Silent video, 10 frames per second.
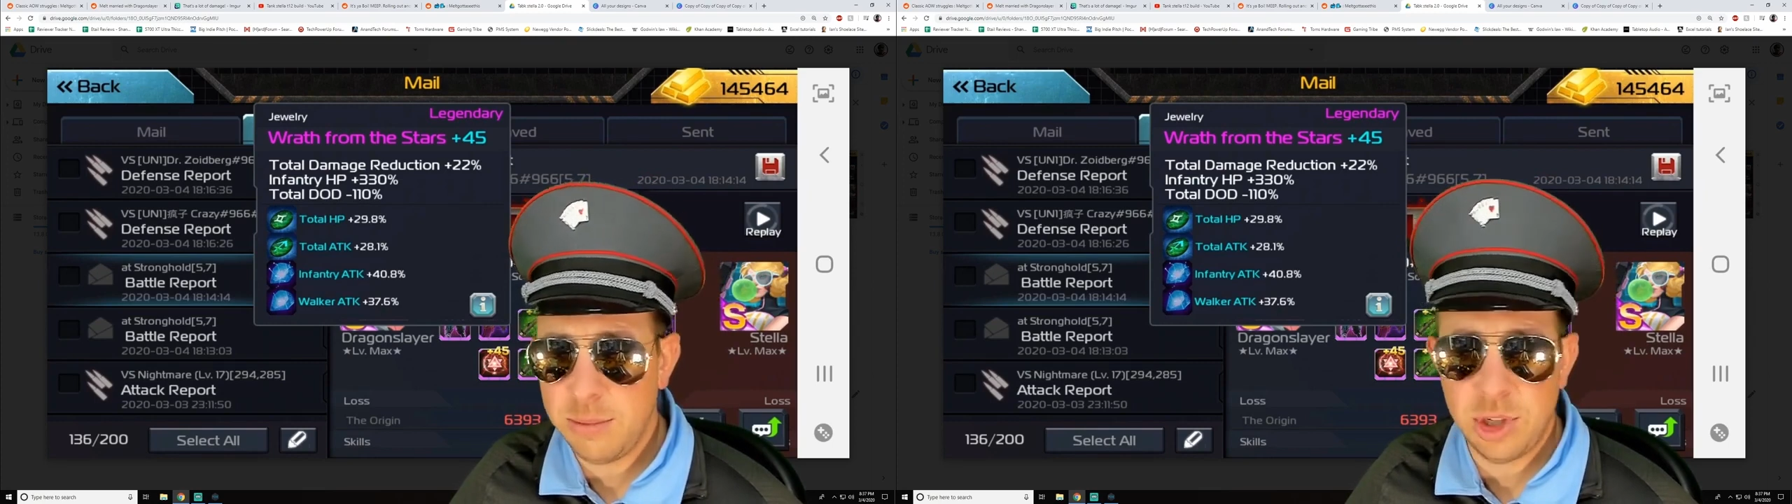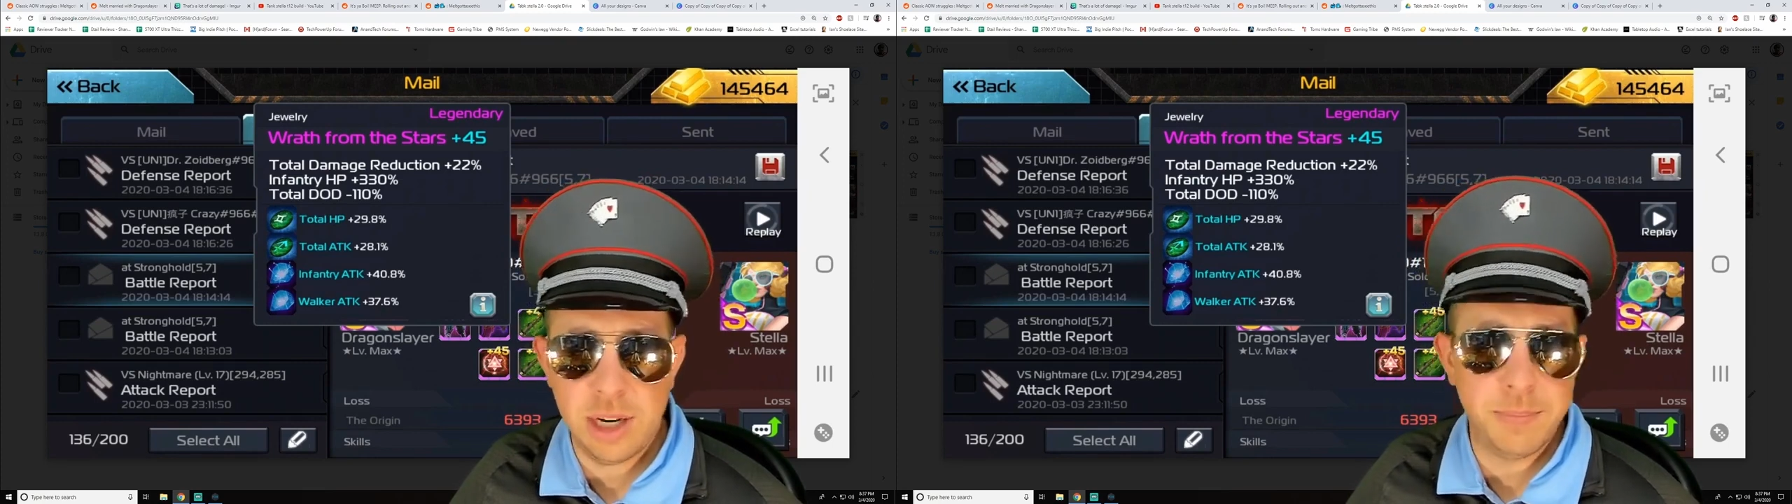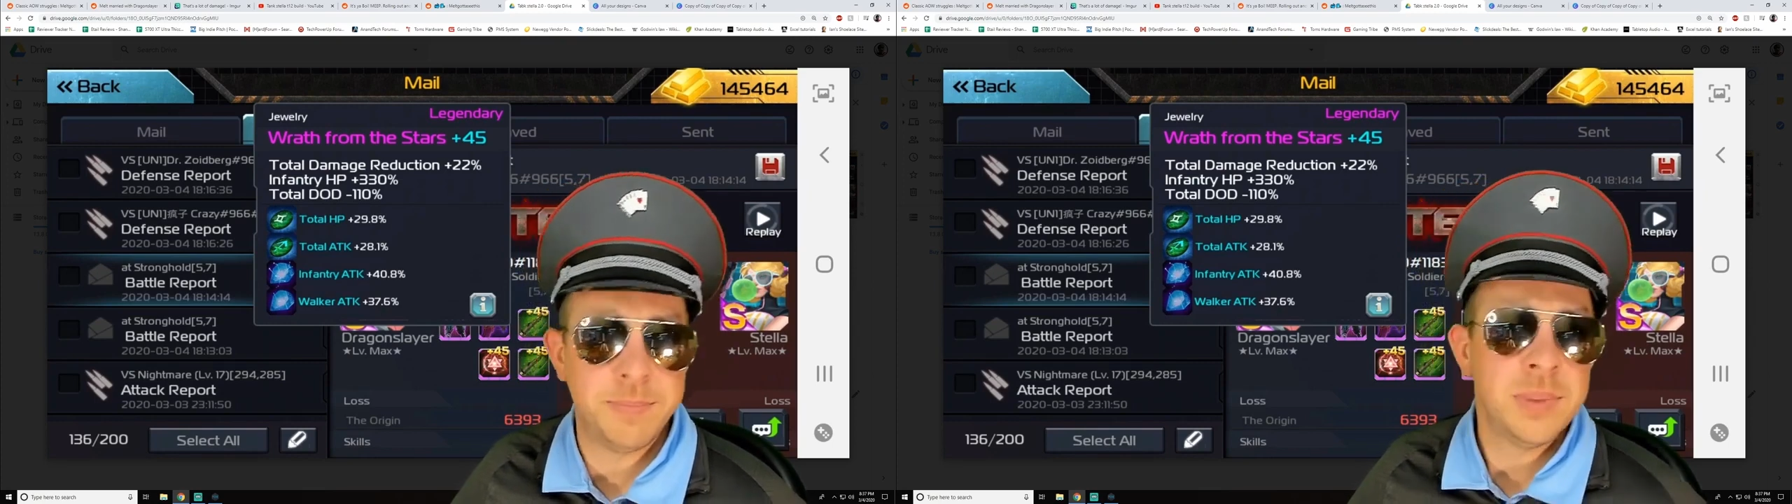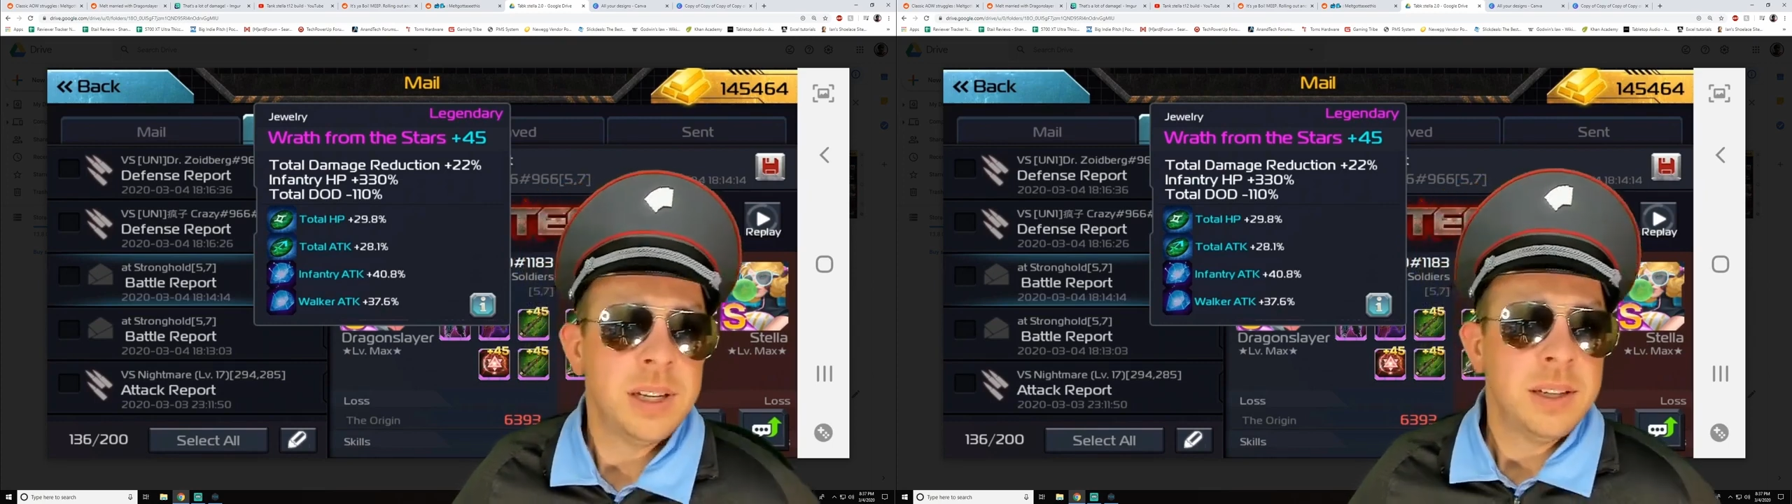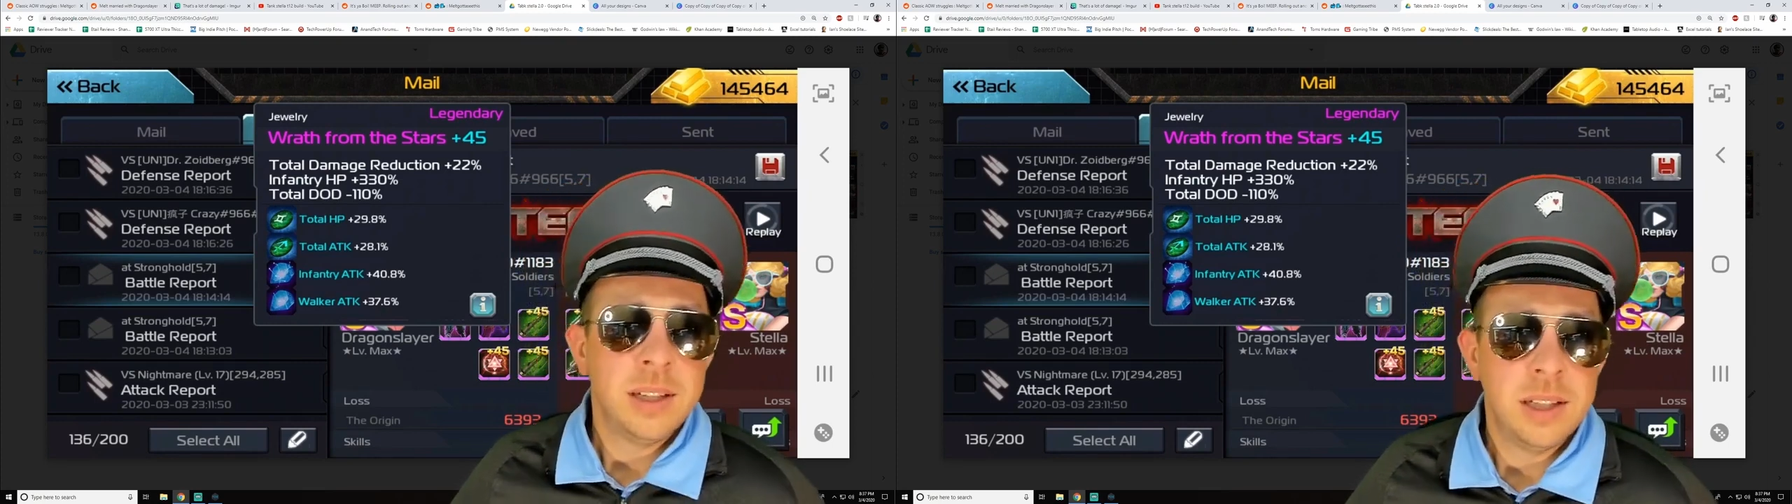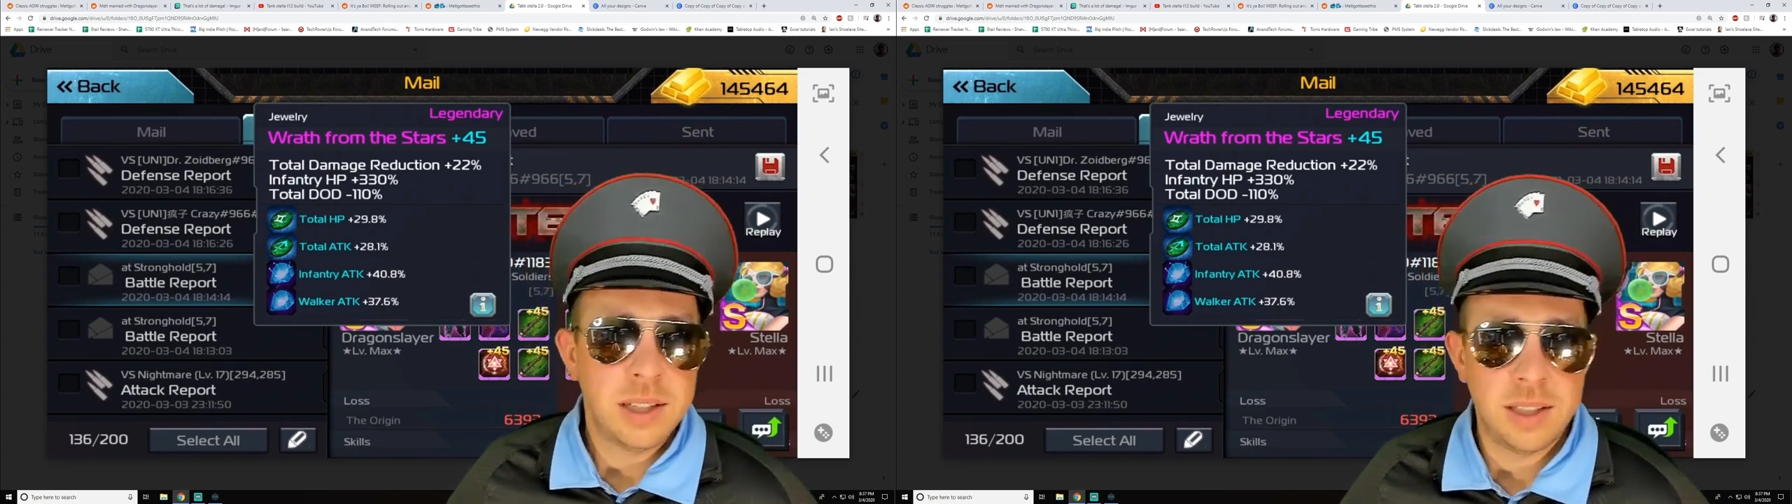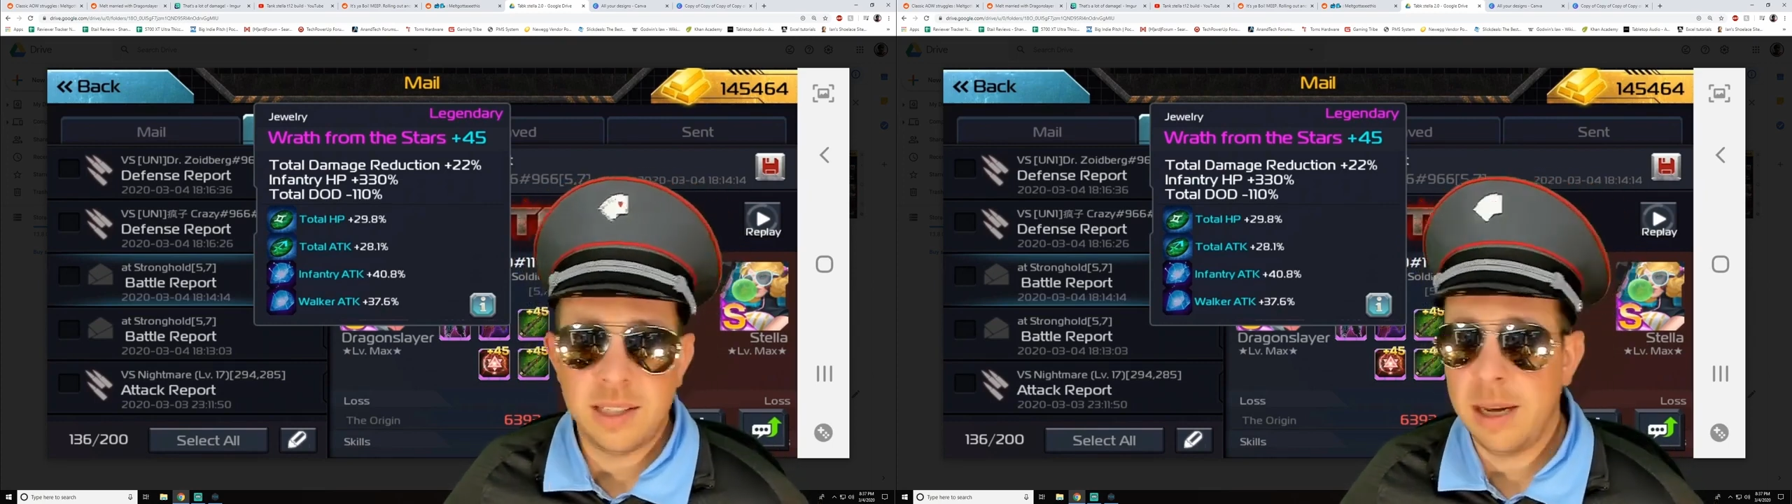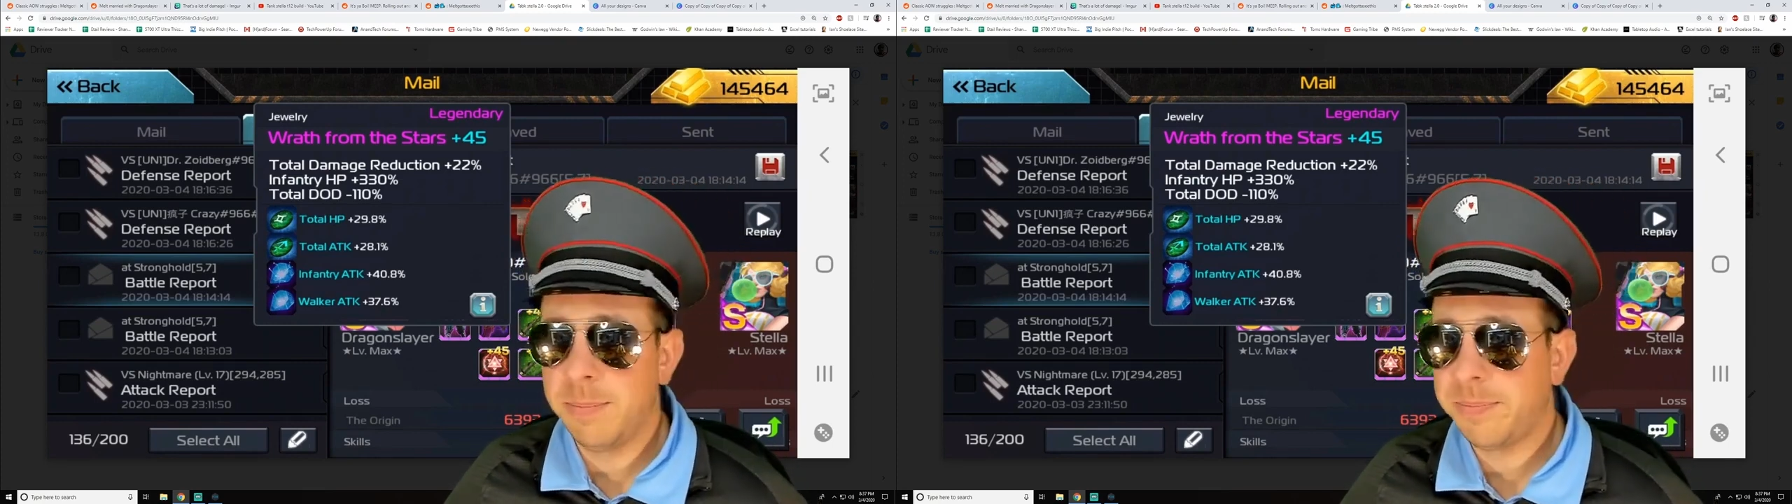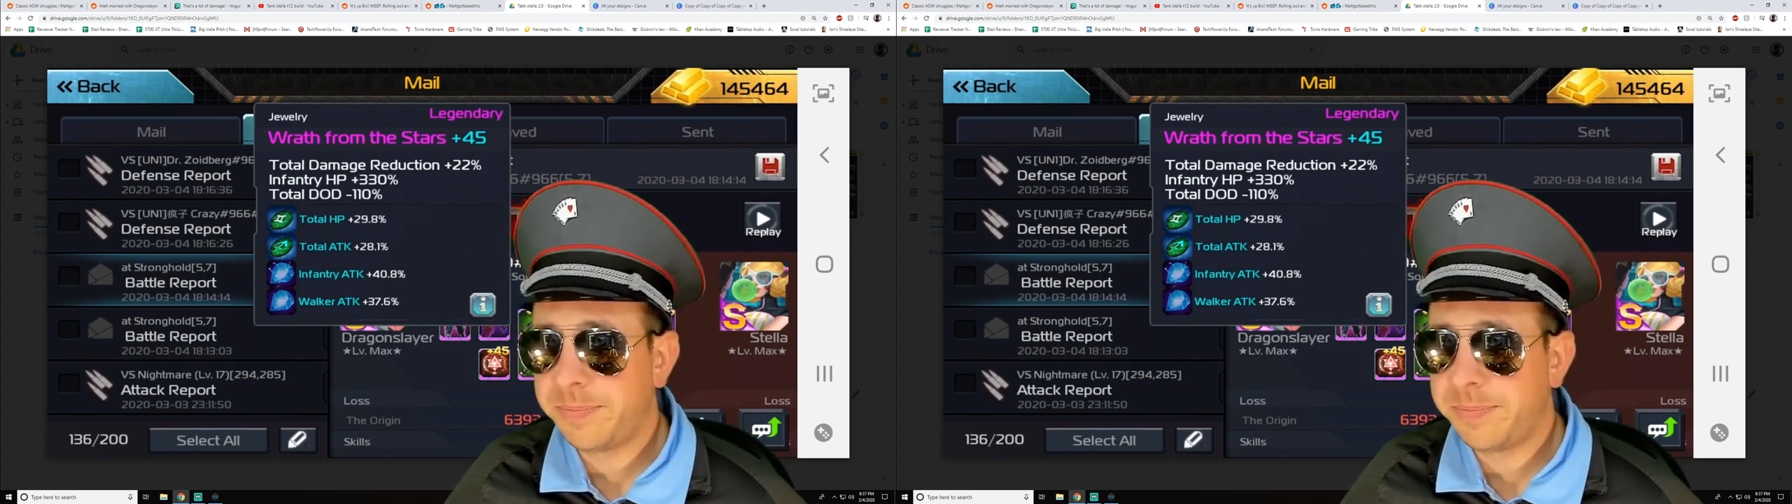gem. Looks the same.